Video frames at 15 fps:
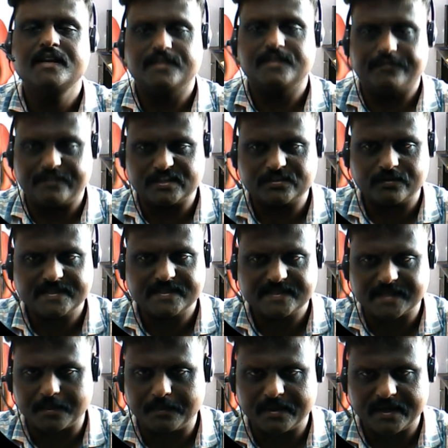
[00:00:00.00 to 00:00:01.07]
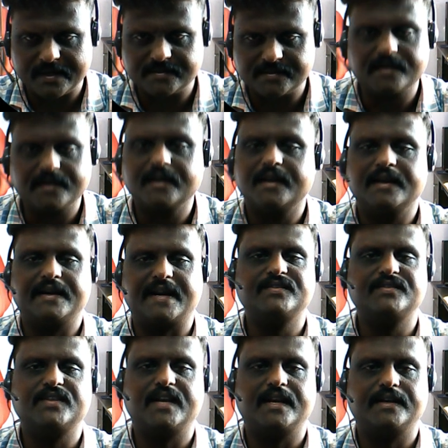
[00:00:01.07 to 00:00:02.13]
So first one is summarizer,
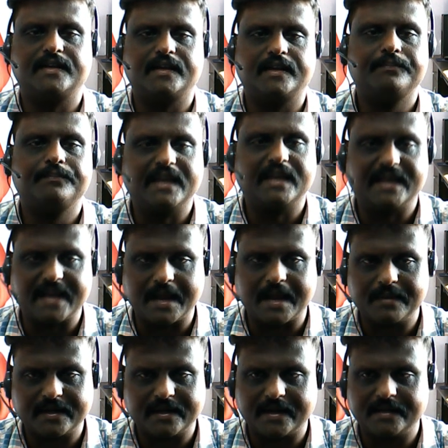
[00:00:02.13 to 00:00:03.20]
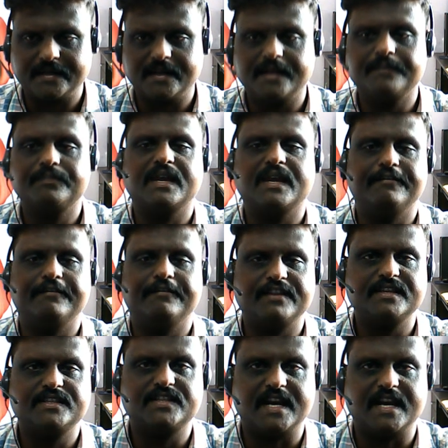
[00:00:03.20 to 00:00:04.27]
translator, grammar corrector,
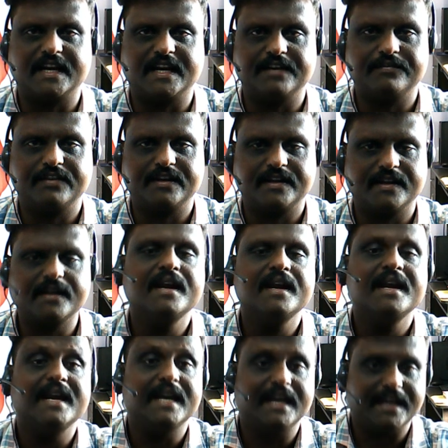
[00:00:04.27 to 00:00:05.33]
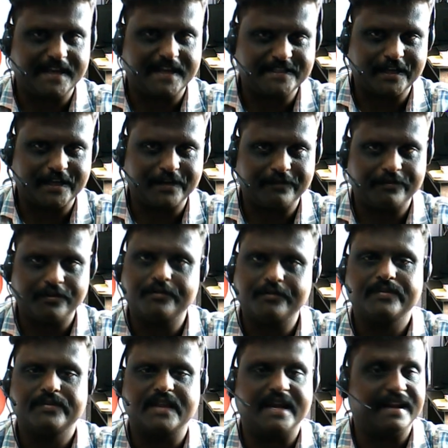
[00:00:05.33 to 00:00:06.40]
reference style converter, literature review,
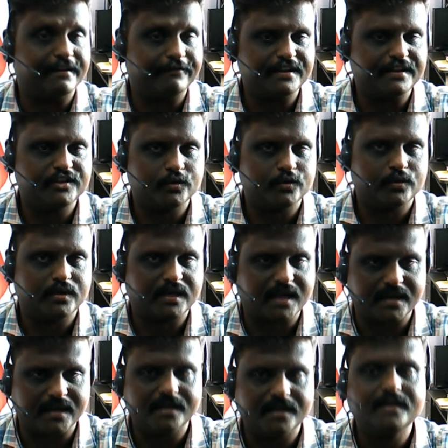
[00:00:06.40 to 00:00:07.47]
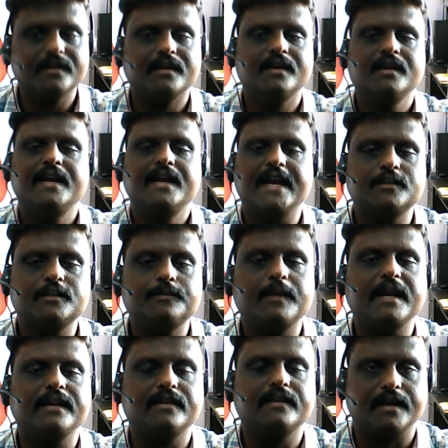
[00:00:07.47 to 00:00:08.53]
reference to content,
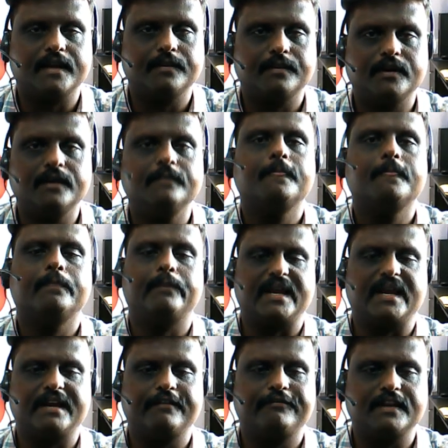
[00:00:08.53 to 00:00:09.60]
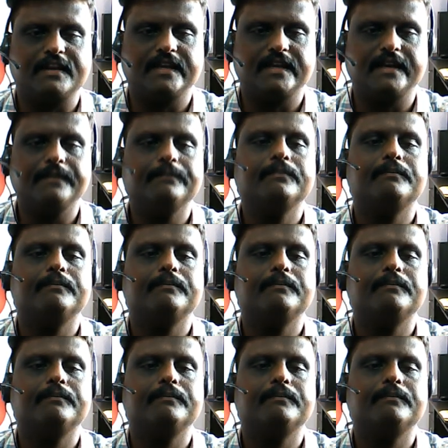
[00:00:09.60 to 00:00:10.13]
explain the table, paraphrasing,